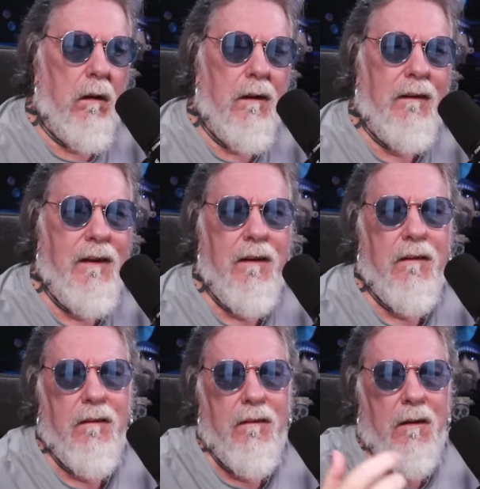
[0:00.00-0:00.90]
Now, he
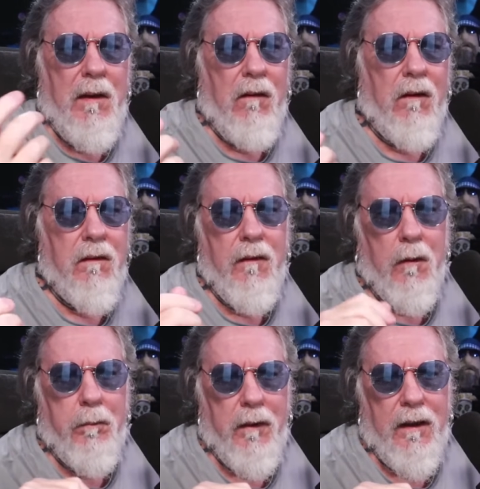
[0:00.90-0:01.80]
is somehow under the
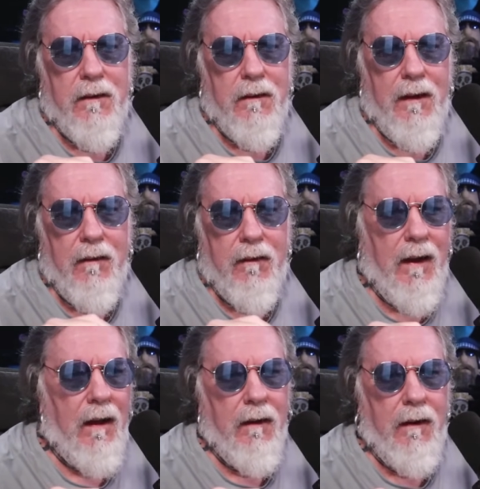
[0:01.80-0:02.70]
impression that his
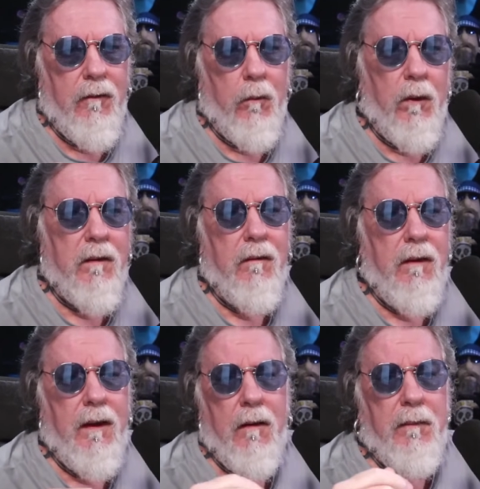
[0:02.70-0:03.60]
cat ladies want to
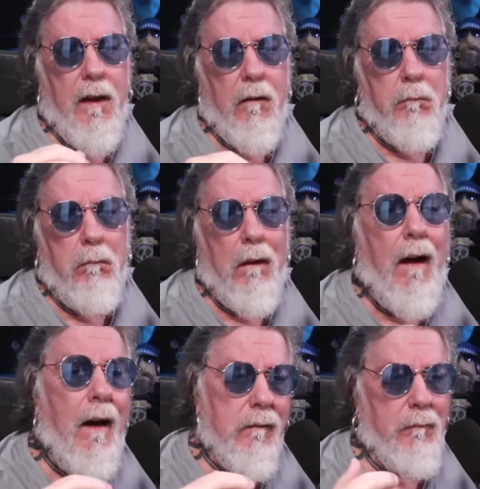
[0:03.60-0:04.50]
see him take
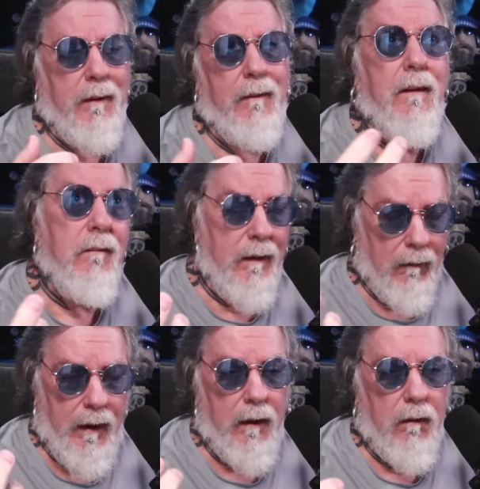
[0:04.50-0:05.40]
Blossom to
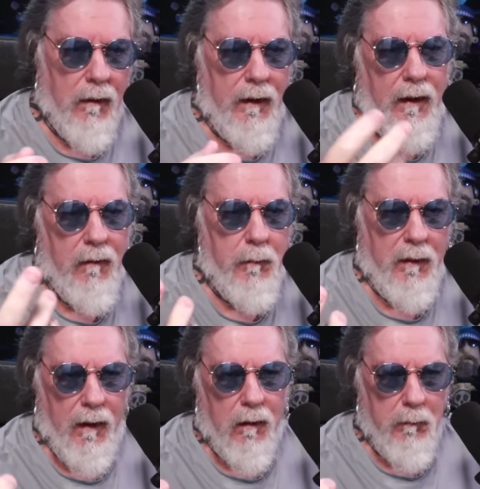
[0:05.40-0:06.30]
Disneyland like he has
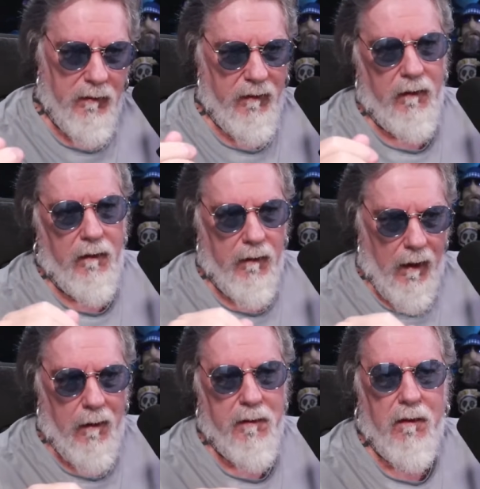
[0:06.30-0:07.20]
been there a bazillion
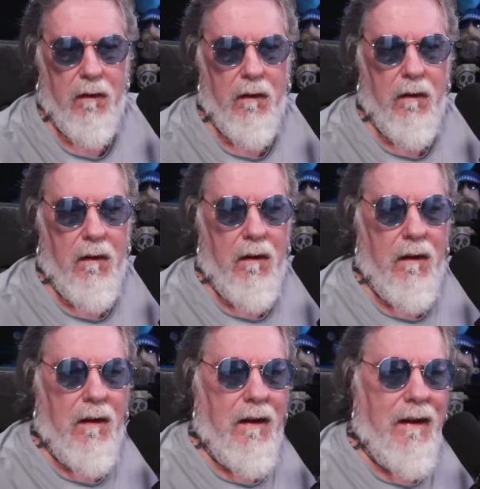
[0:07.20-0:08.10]
times.
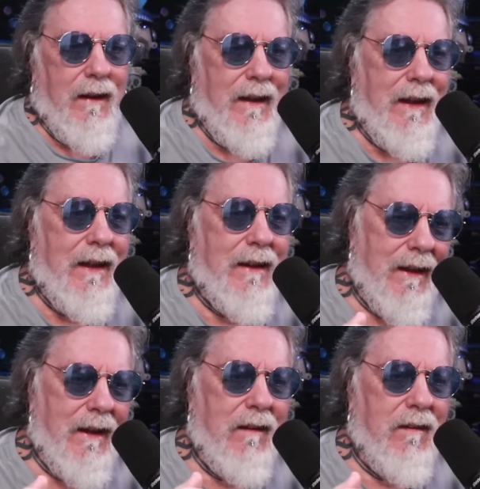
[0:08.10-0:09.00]
He
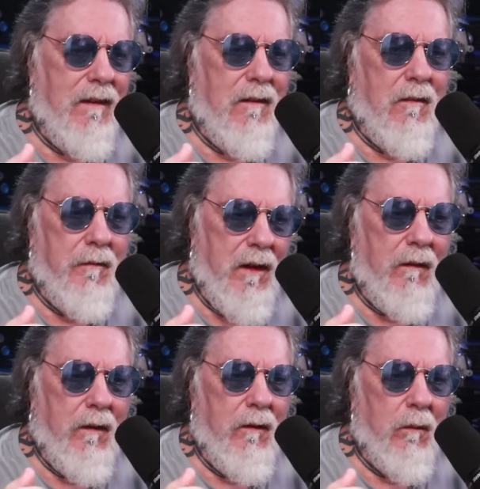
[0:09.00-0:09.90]
thinks his
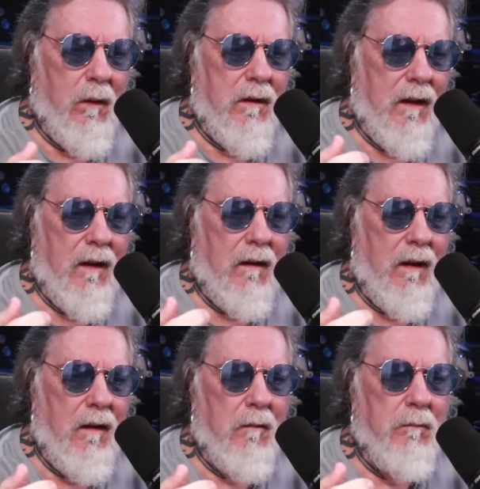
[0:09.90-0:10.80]
viewers want to hear
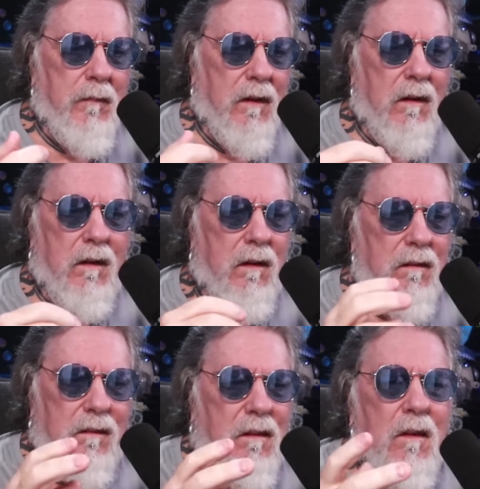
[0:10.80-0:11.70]
him
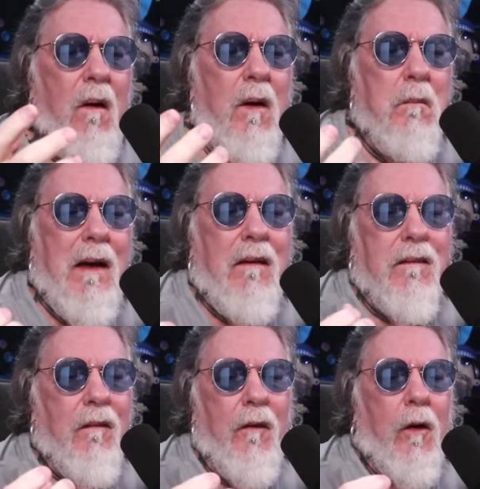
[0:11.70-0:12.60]
talk
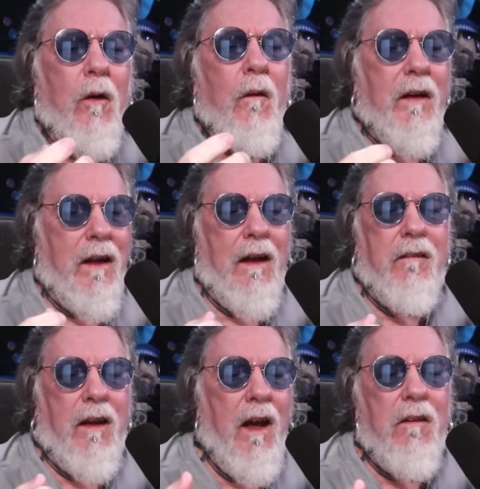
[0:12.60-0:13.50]
about the girl that
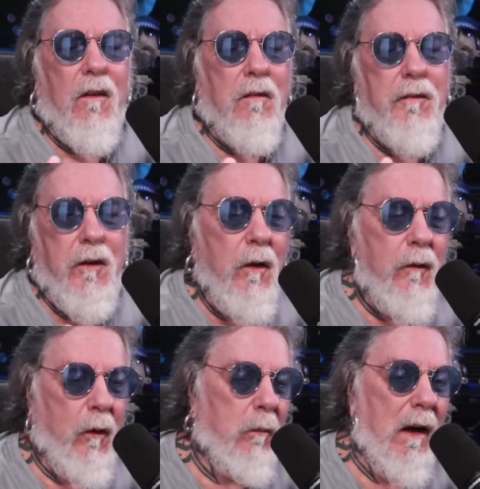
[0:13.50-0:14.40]
gets kicked off
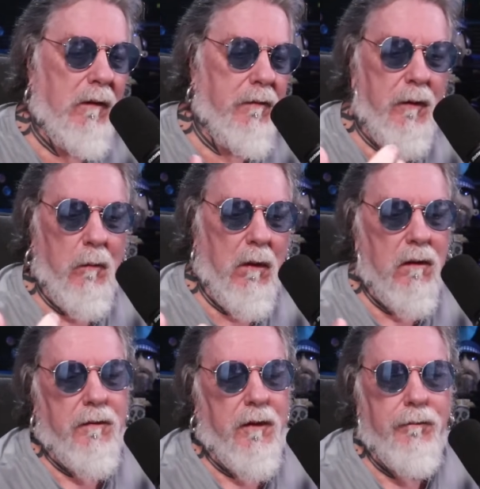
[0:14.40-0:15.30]
YouTube every few
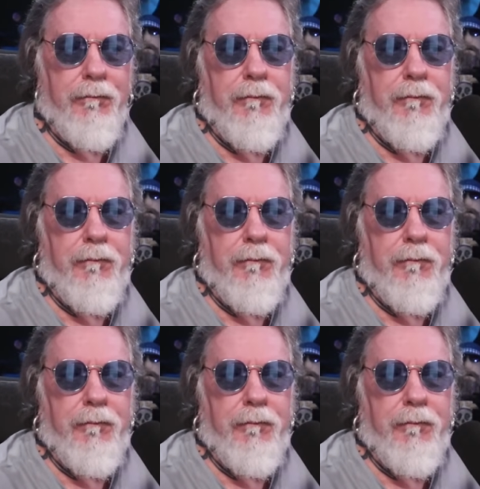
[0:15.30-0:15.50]
months for